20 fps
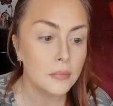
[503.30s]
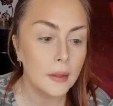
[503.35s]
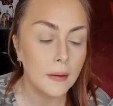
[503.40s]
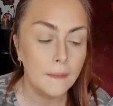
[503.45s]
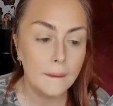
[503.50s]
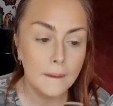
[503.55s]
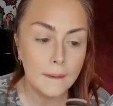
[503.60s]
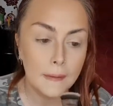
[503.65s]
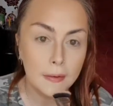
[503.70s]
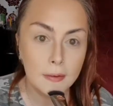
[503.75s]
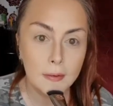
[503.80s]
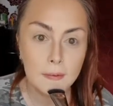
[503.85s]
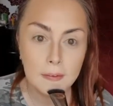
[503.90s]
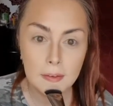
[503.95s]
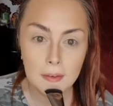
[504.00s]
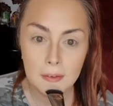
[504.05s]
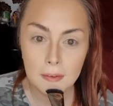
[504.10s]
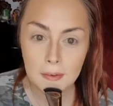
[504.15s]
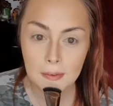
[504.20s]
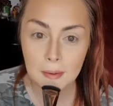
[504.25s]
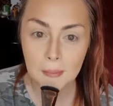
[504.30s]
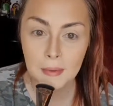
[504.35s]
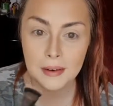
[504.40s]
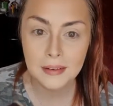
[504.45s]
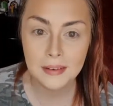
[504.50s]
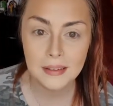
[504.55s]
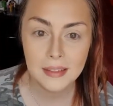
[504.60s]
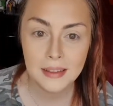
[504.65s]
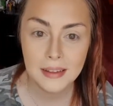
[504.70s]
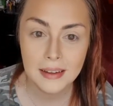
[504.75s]
And then I usually do some
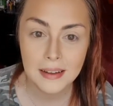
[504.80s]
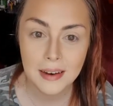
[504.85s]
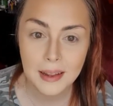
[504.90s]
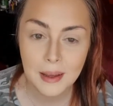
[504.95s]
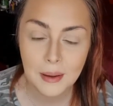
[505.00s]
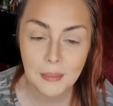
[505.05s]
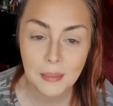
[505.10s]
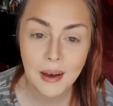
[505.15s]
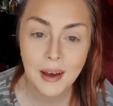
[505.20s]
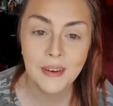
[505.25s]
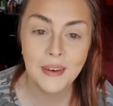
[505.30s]
under the lip.